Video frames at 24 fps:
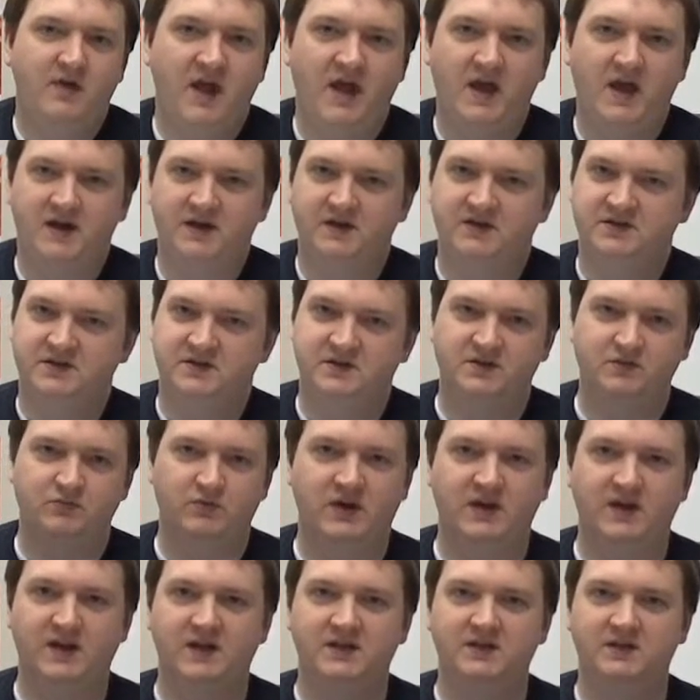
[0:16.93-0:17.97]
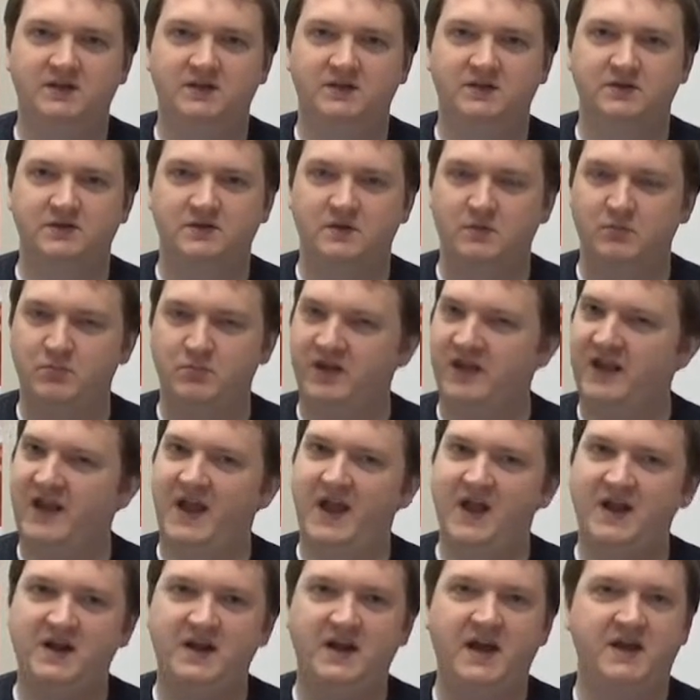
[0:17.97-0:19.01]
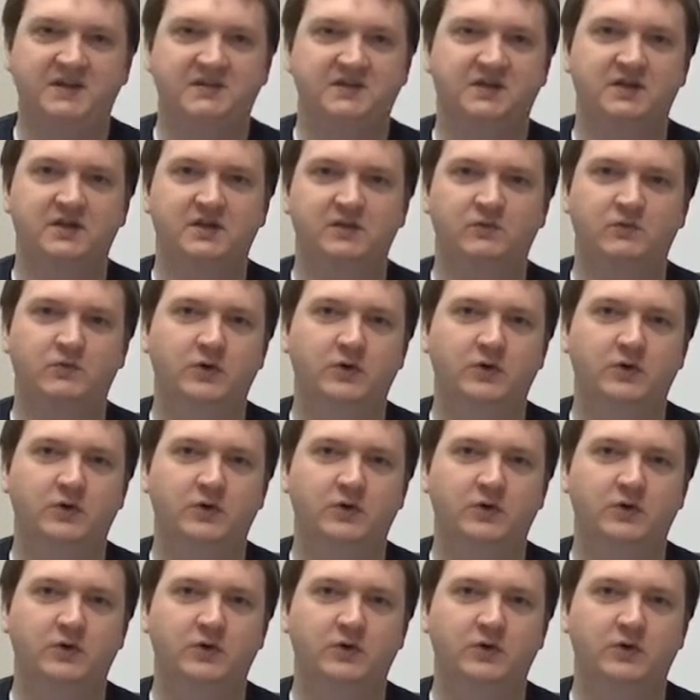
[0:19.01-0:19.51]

and it's just ready to plan and execute.